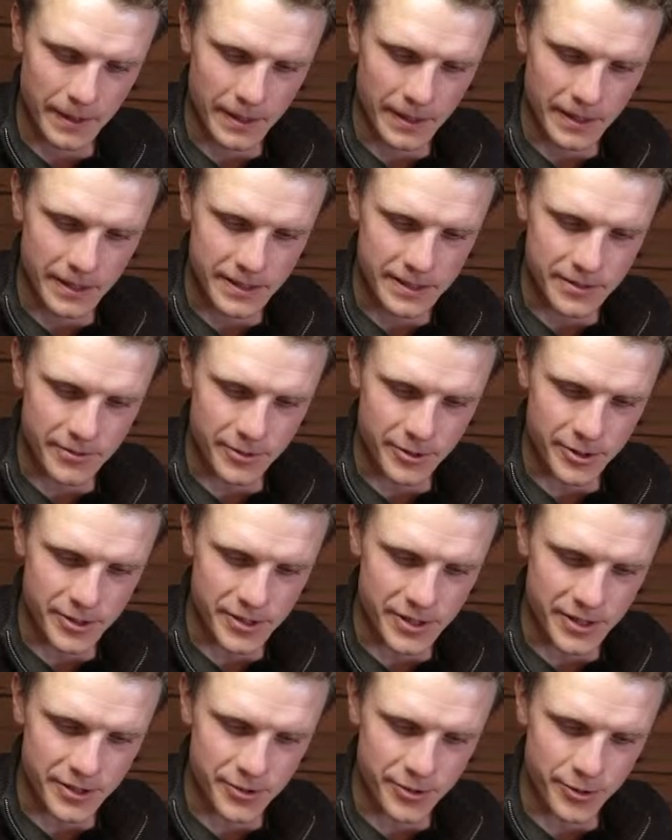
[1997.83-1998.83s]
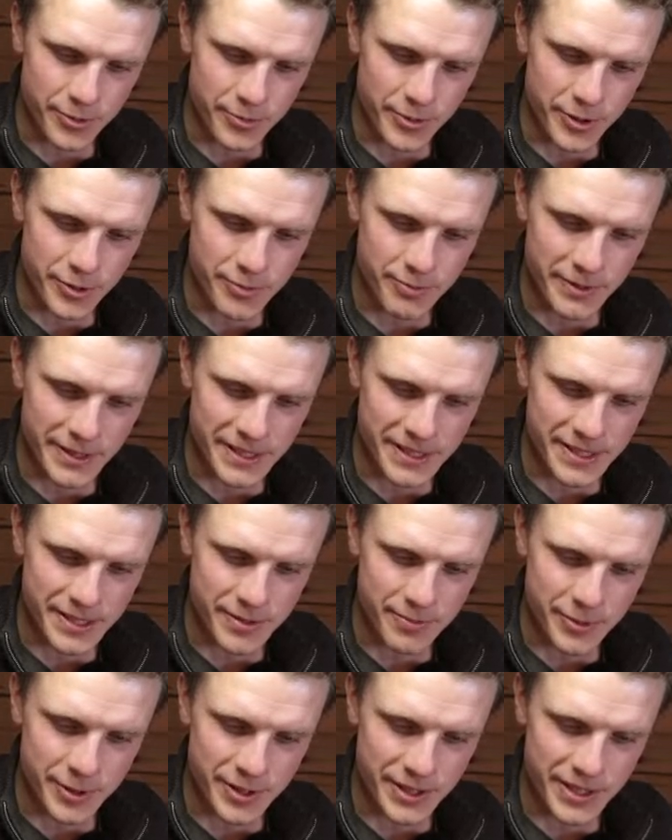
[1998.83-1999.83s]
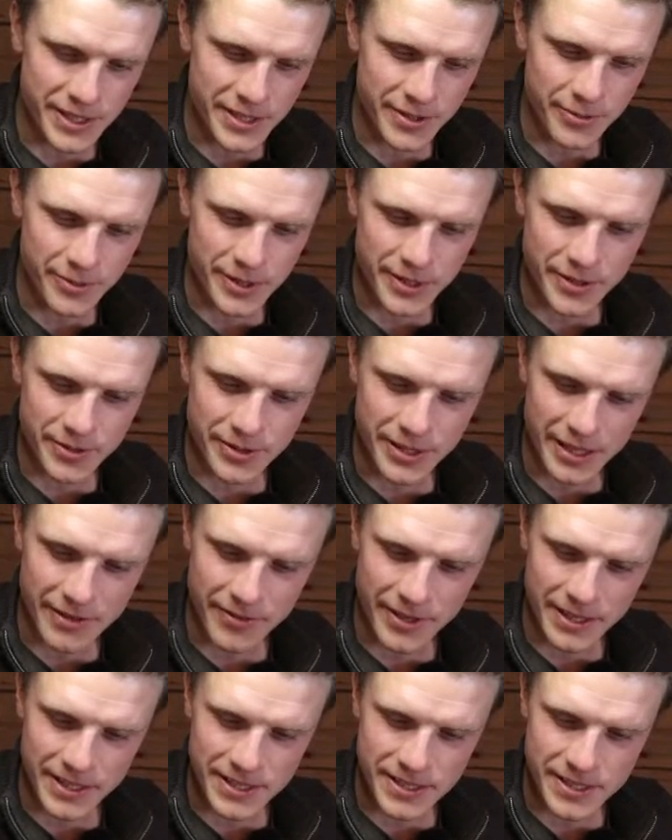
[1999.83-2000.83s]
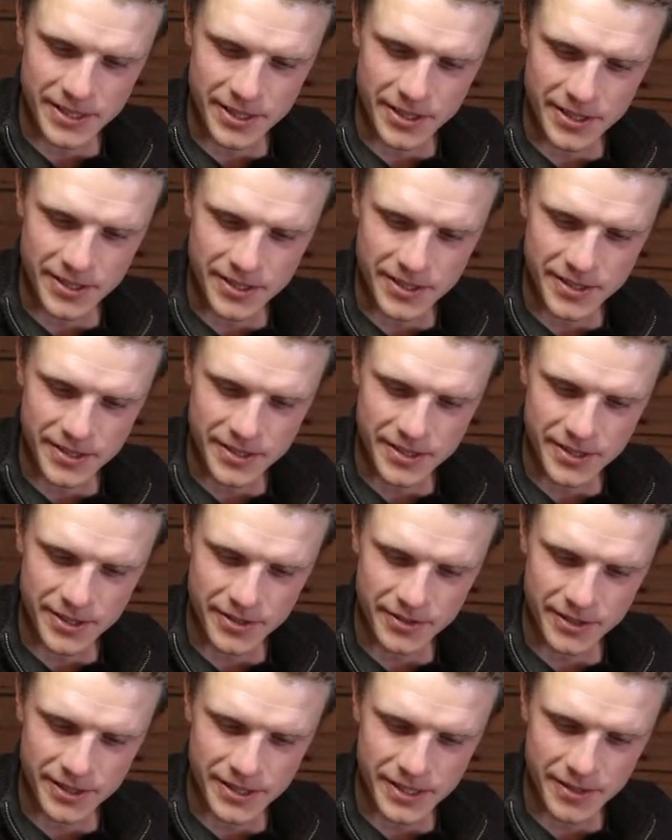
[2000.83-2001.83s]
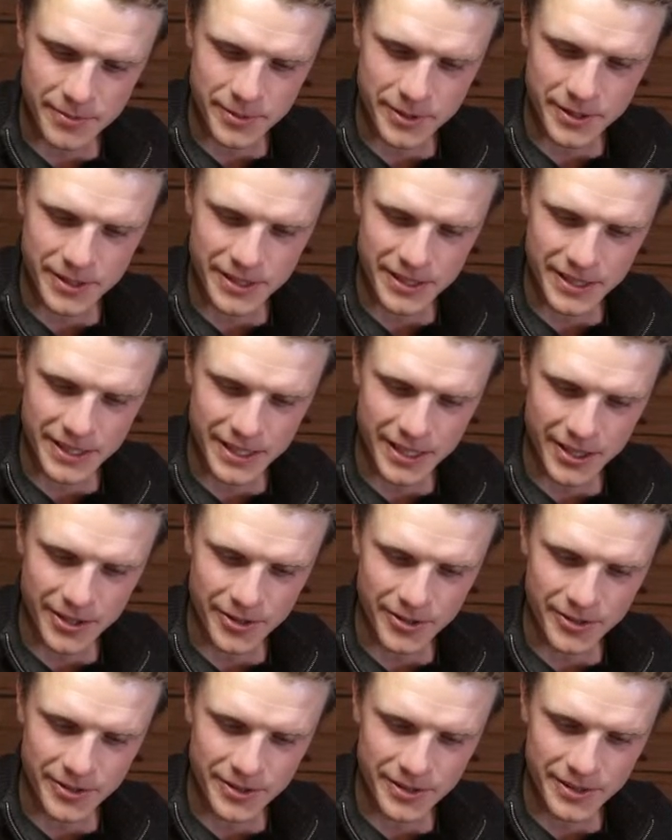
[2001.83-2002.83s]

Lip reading: It's of course not true most places, but here we don't have any stars during summer, and now